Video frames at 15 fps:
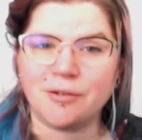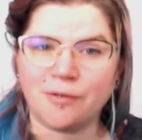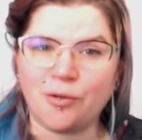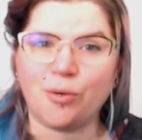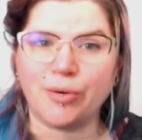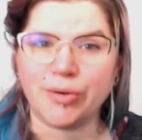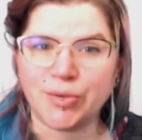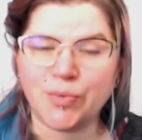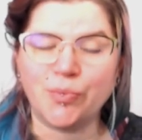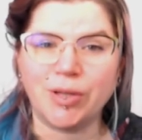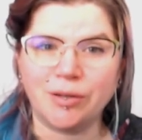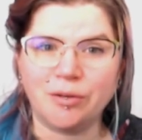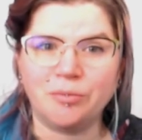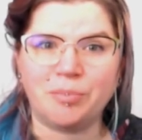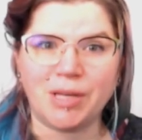of course,
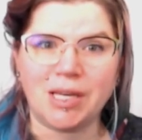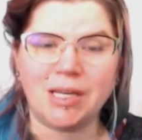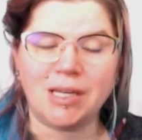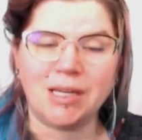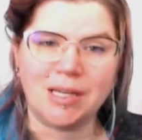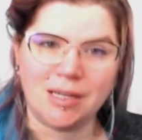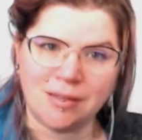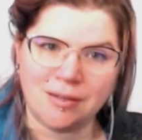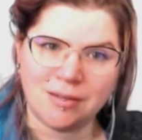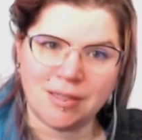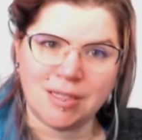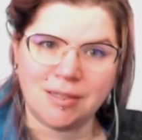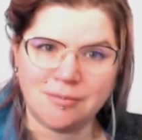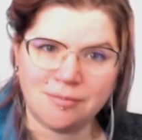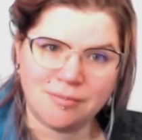will be in
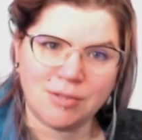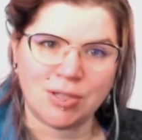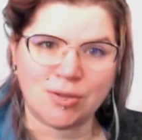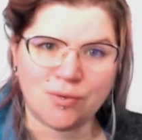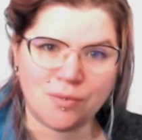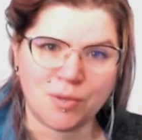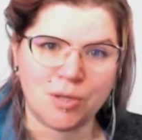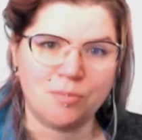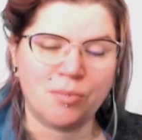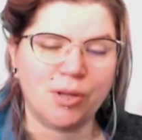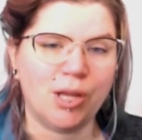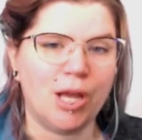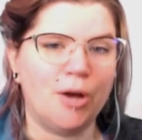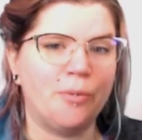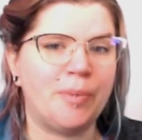the description
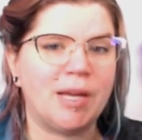below.